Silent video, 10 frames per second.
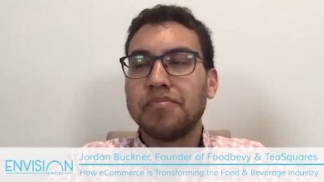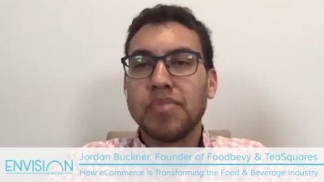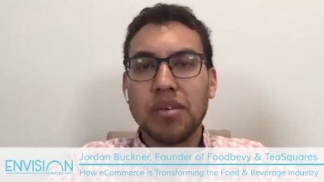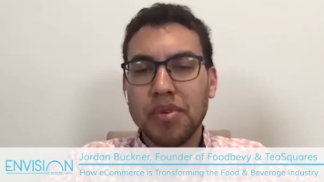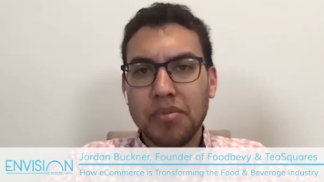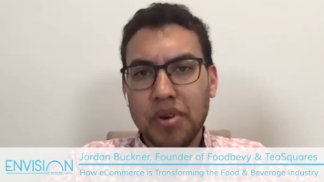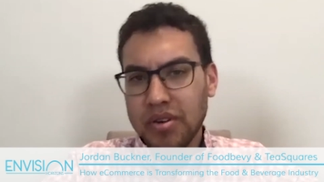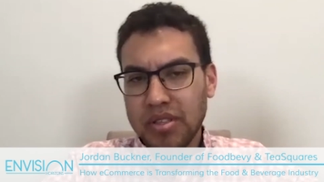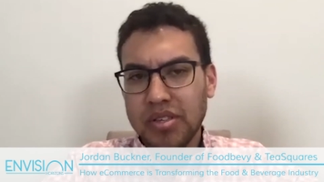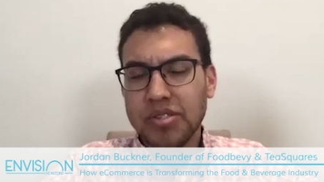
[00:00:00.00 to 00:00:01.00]
Email
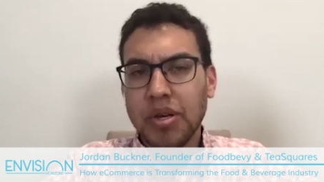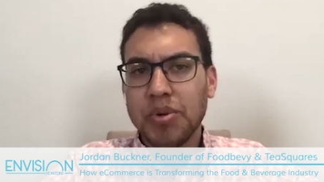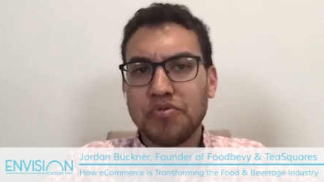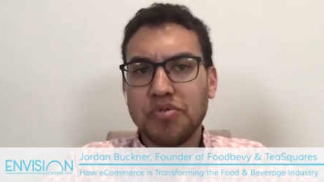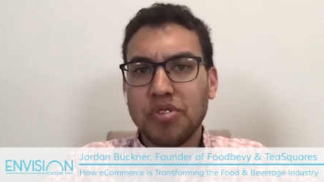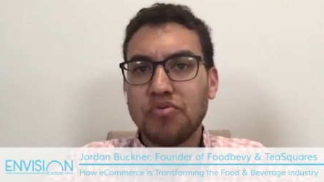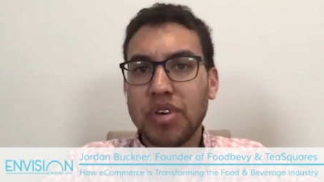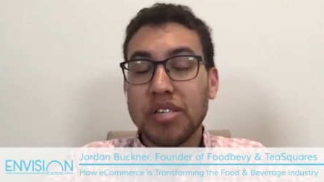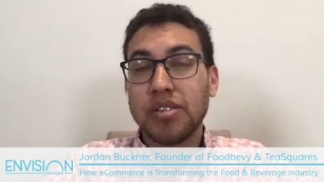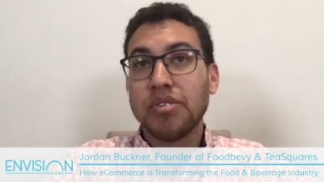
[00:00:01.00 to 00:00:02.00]
marketing is always really
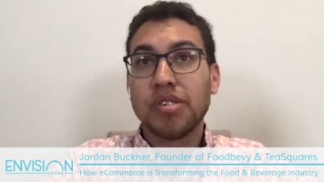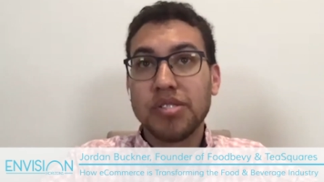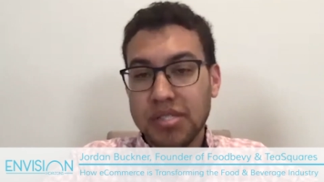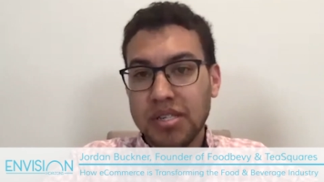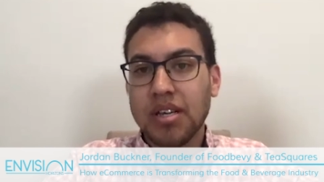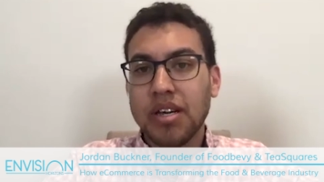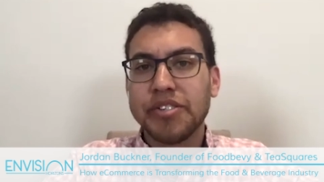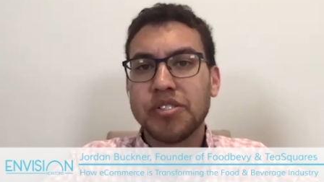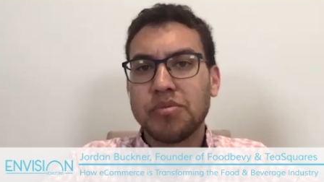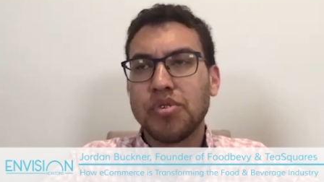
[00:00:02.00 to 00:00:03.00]
great to your existing
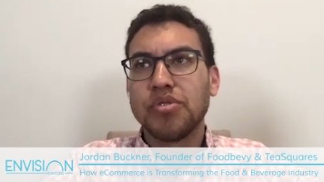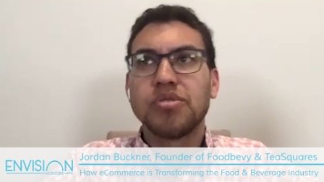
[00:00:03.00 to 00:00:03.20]
customers